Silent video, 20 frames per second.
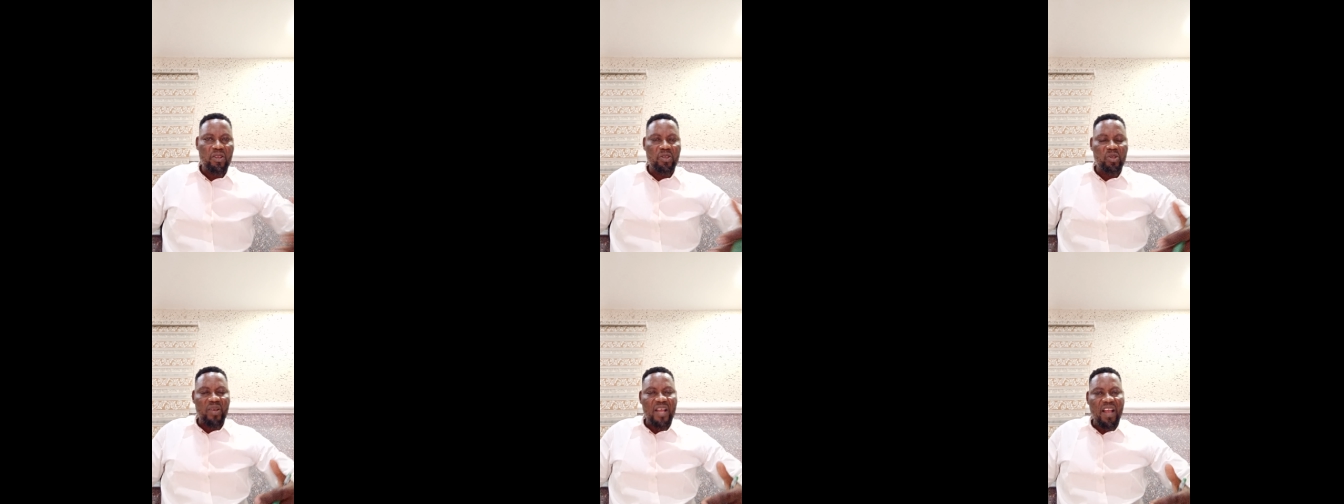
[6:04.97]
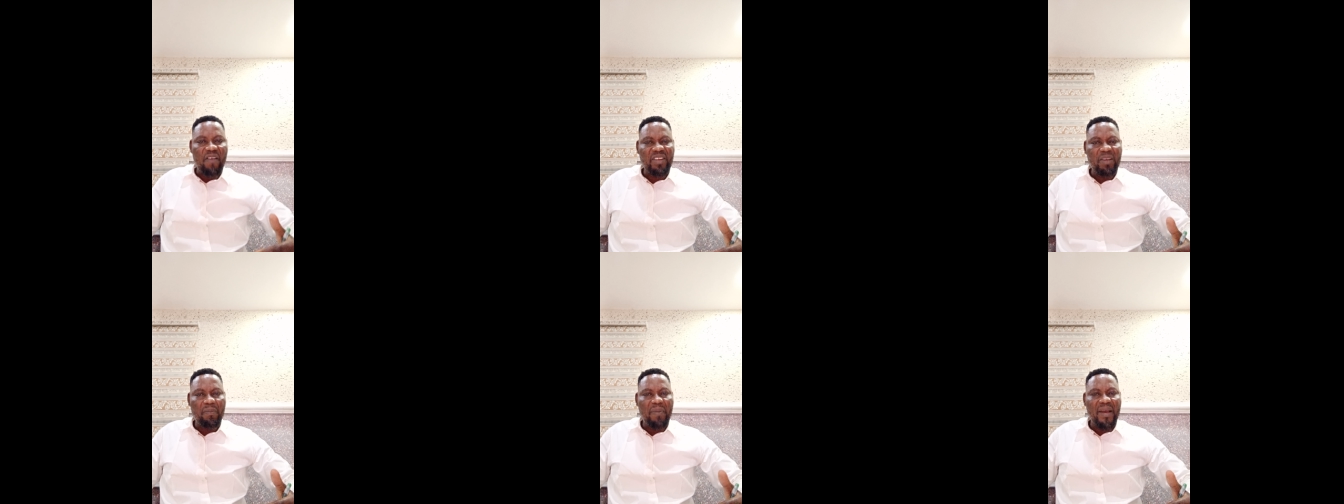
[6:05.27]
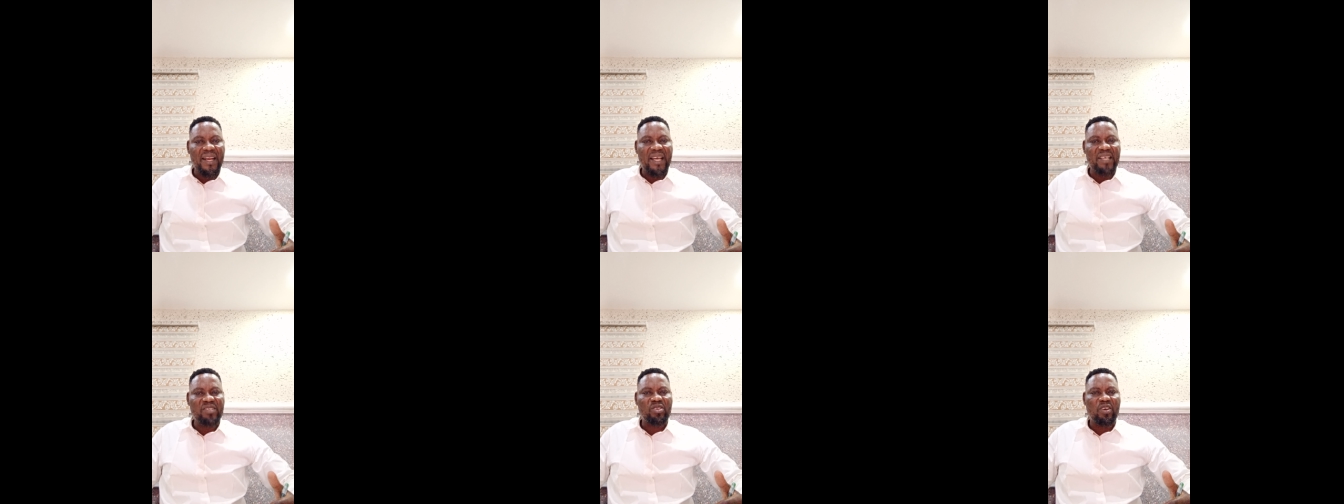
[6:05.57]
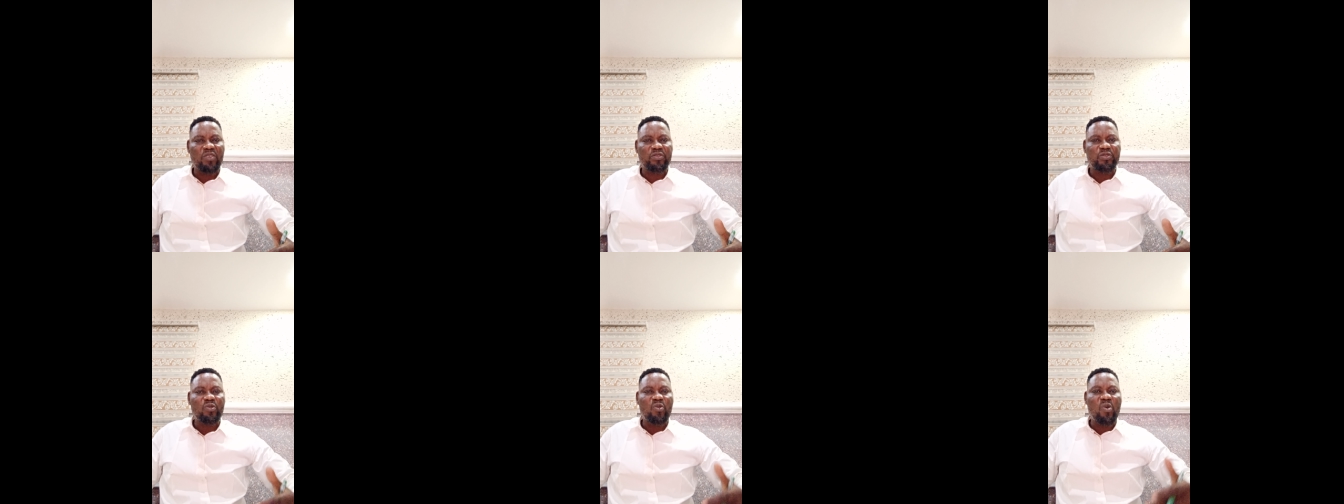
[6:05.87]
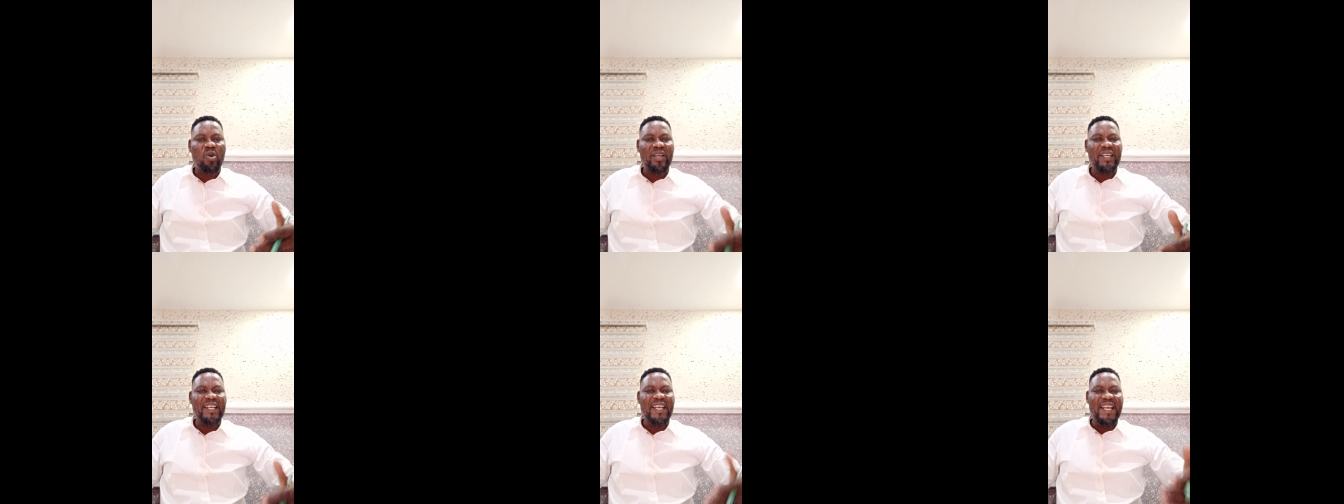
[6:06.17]
You have the balance of
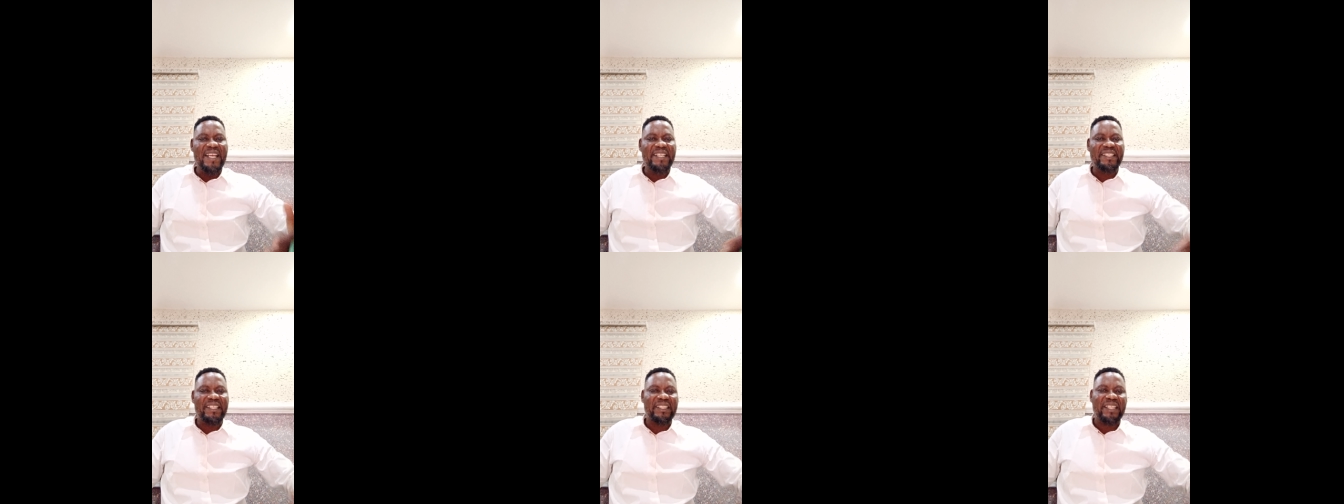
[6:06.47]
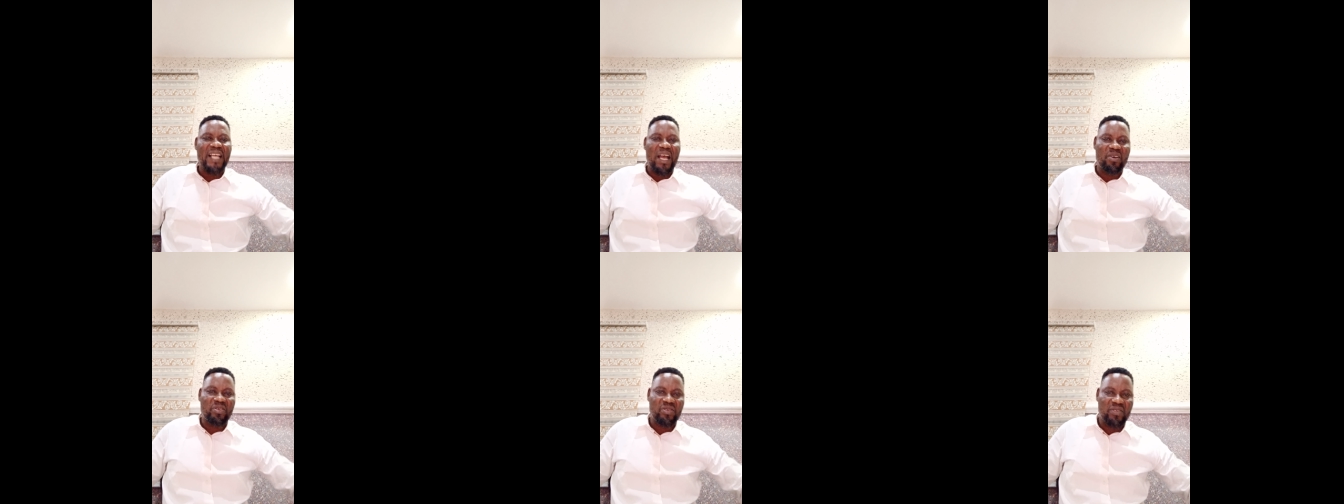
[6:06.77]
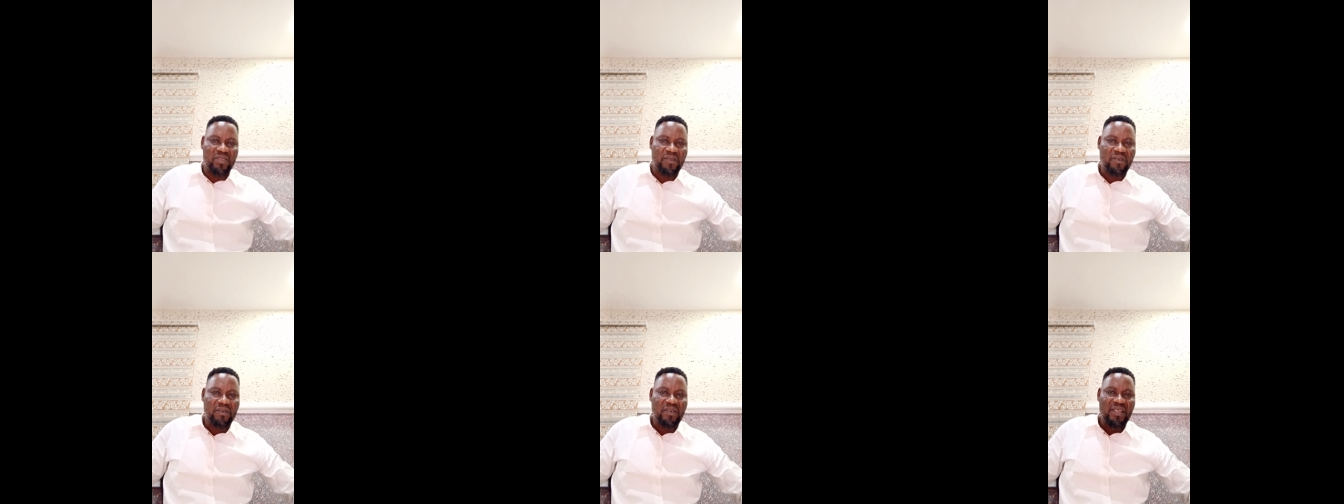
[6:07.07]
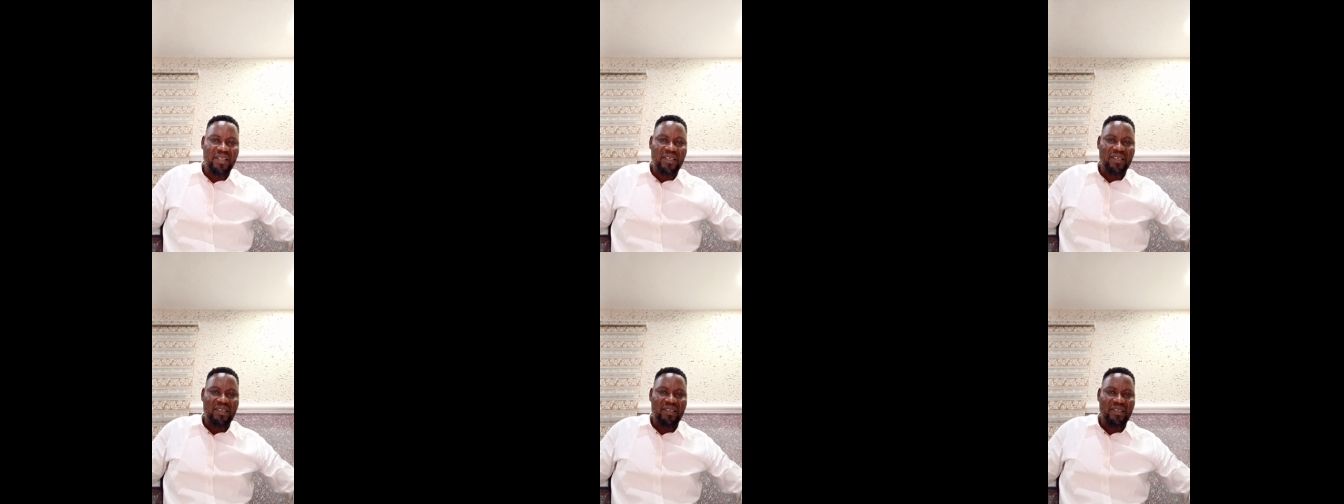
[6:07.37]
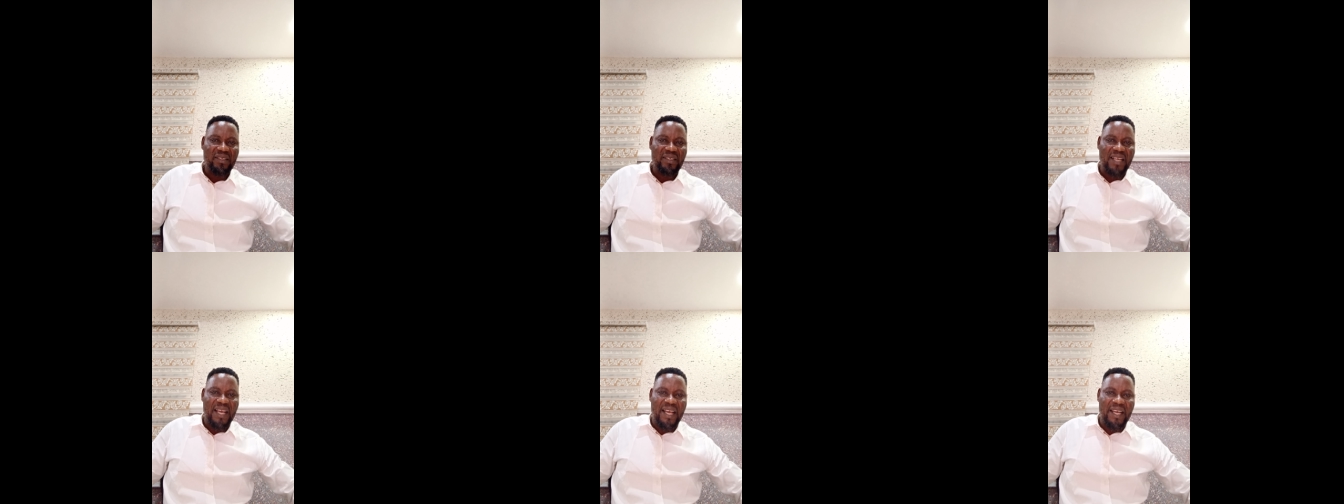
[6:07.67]
180,000
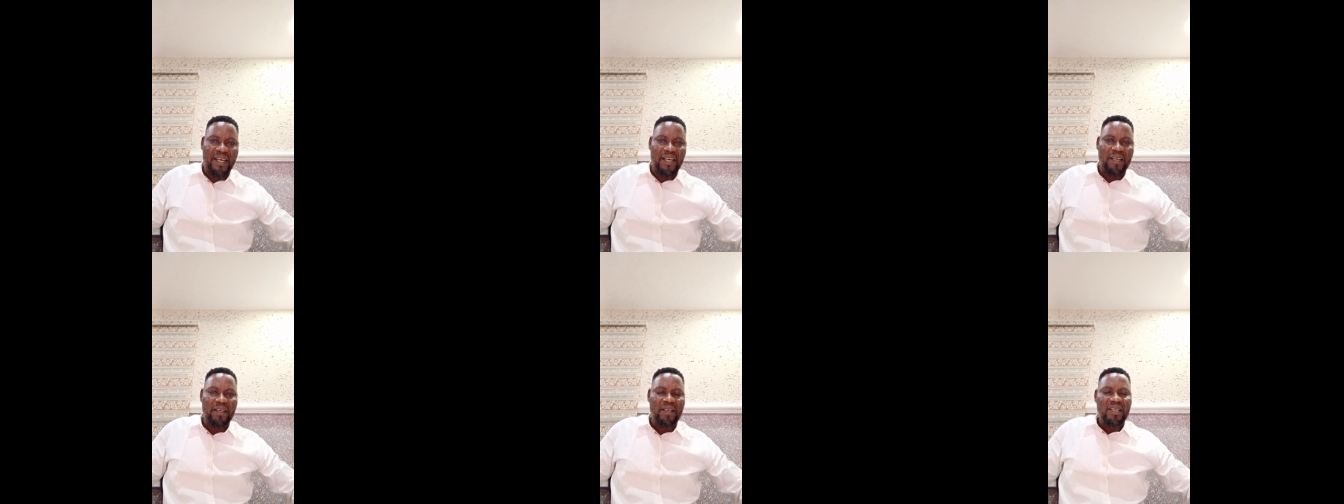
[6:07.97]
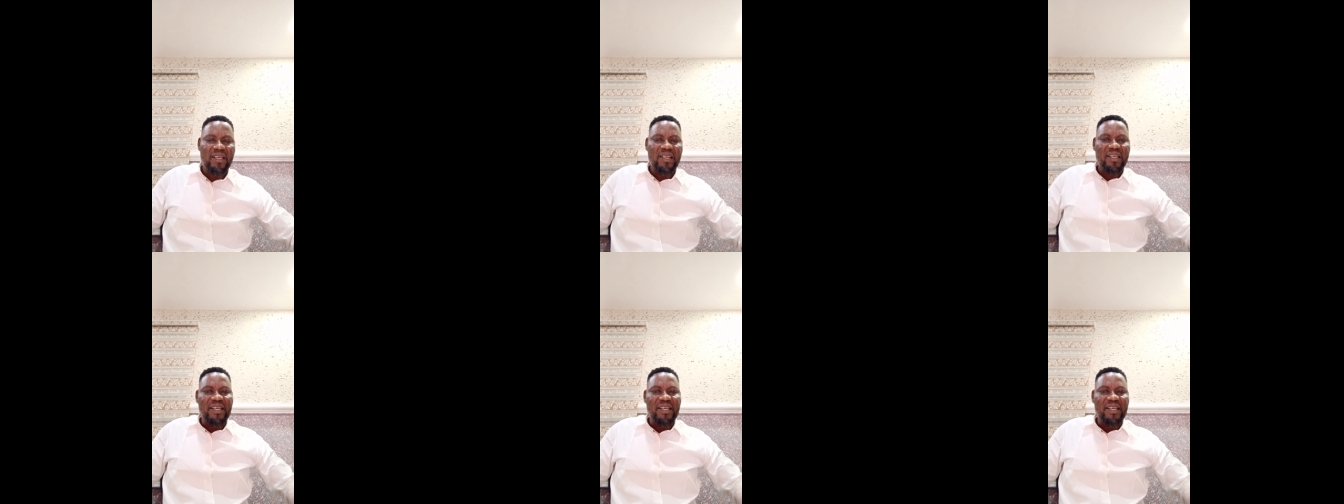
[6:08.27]
naira.